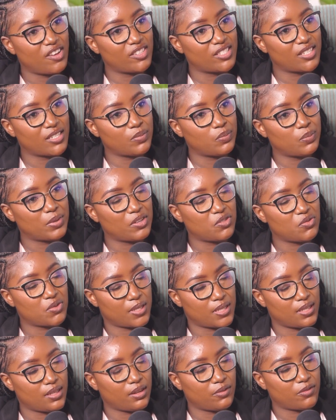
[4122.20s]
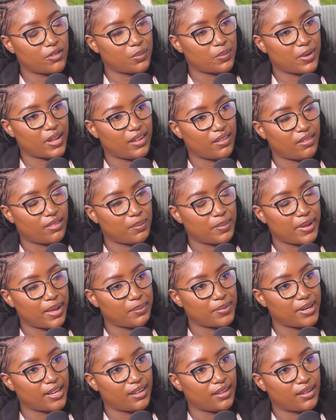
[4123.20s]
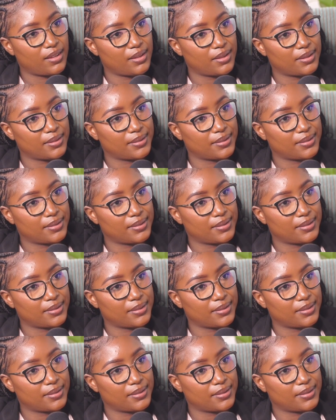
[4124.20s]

has it been received by the public?